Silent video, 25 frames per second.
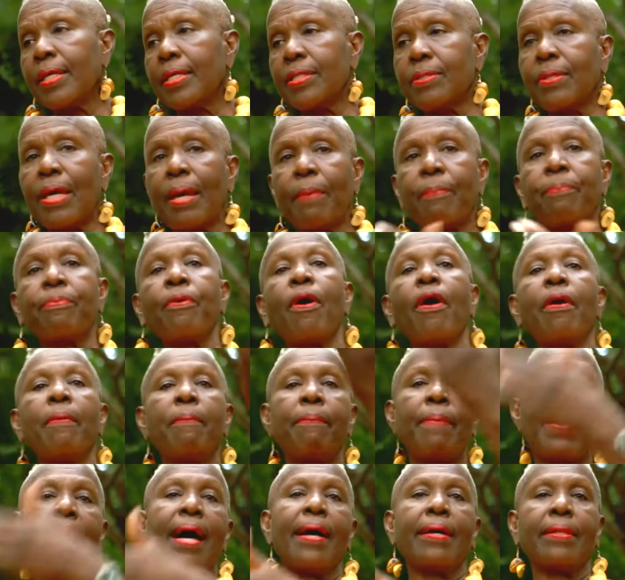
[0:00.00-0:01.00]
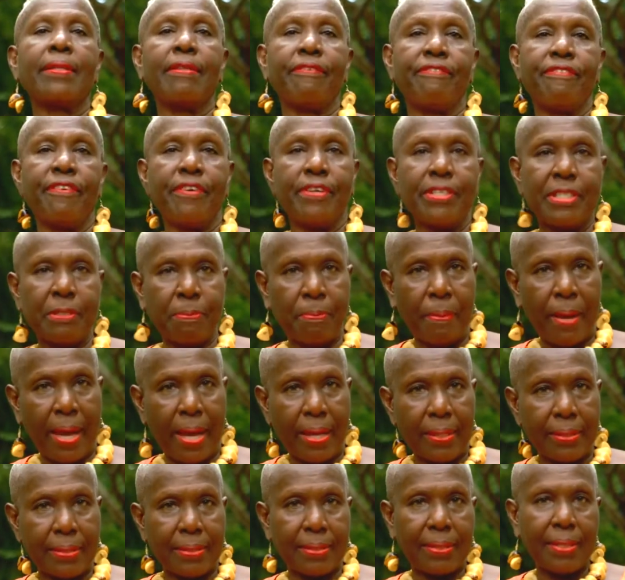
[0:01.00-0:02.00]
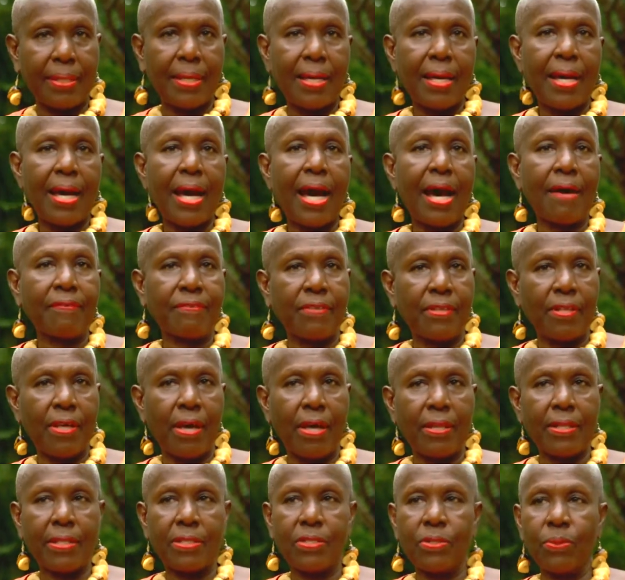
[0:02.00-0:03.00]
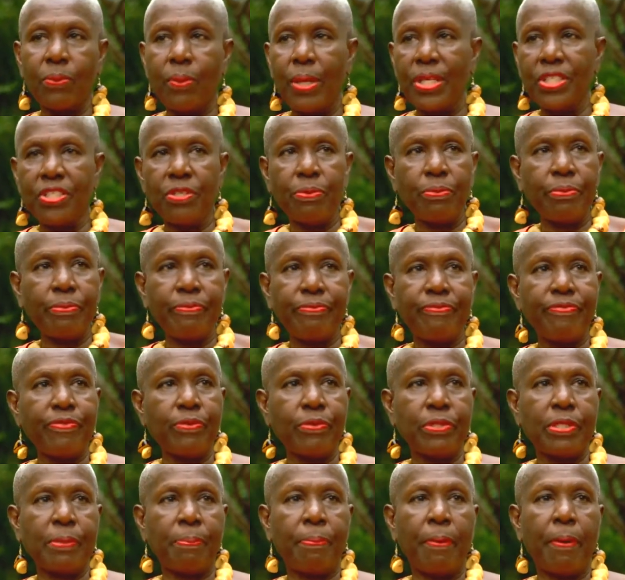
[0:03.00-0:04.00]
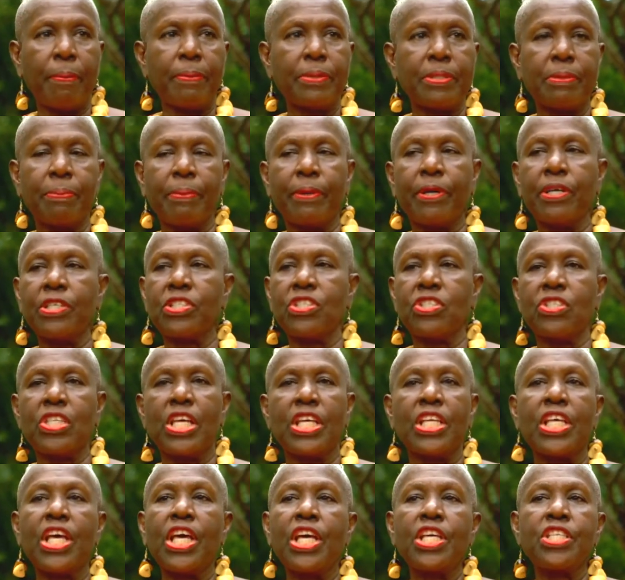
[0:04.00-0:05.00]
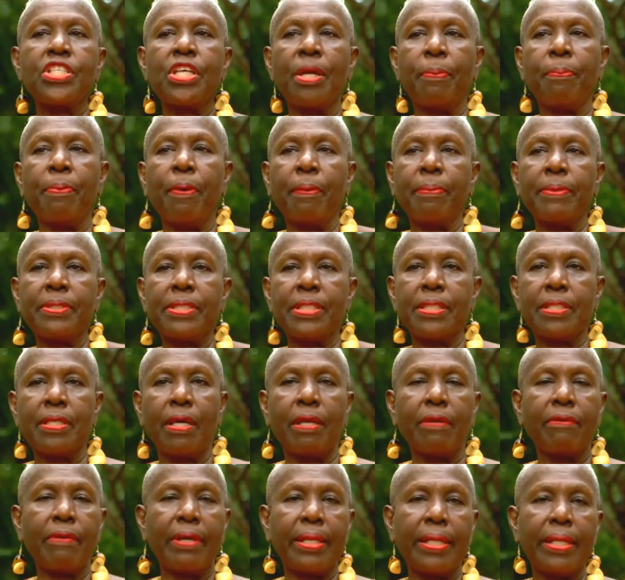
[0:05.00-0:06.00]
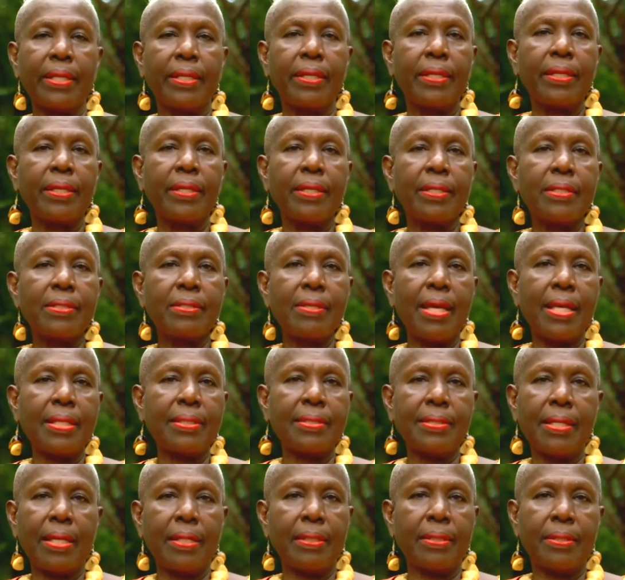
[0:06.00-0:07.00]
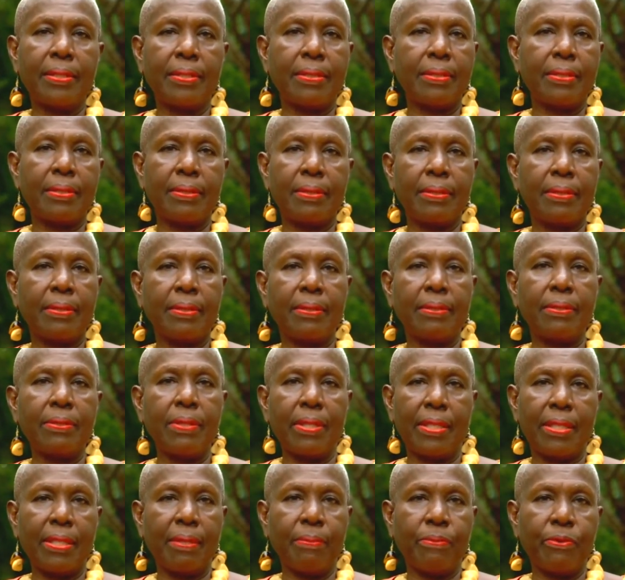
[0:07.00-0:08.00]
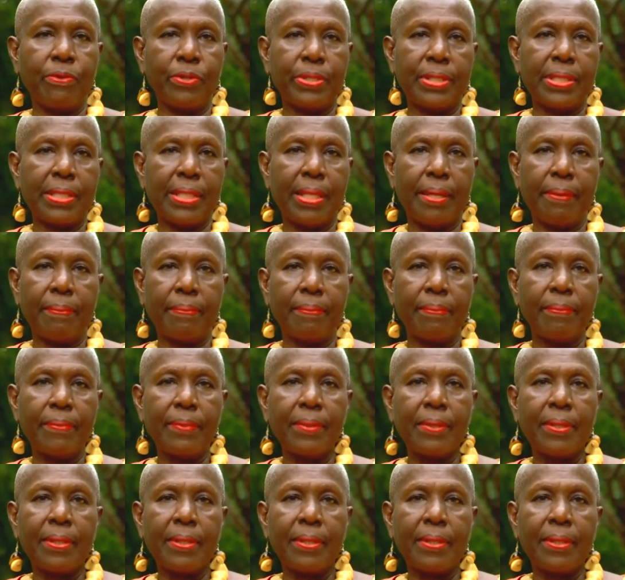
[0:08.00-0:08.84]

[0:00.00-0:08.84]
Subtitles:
So I brought back the first part after the other two, and she refused to publish it because she said she had published it already. So I sent nothing more to them.